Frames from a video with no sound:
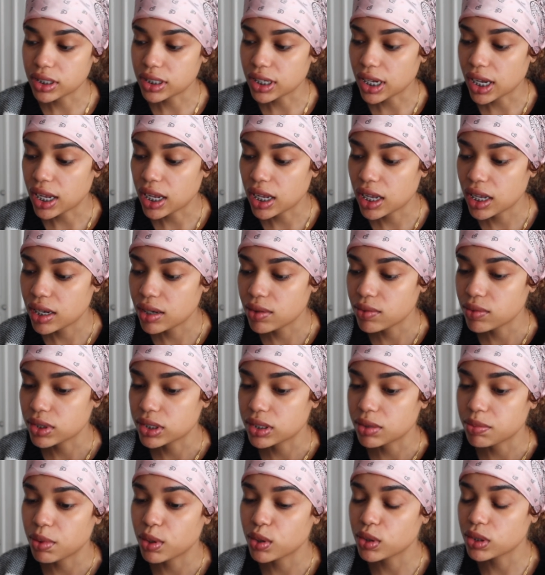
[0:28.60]
dad was
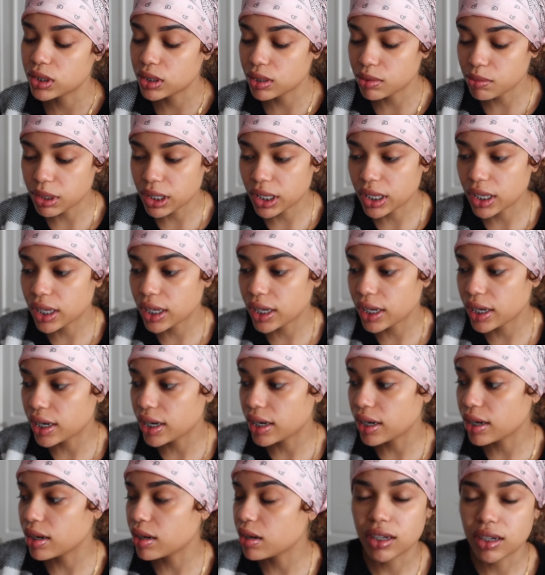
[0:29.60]
supposed to be
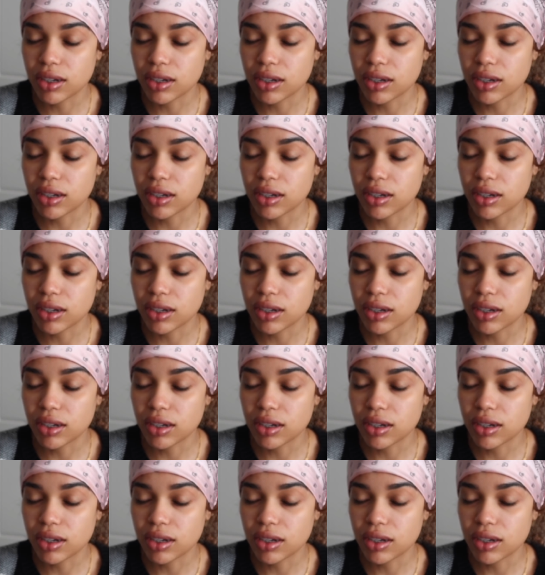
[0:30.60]
here.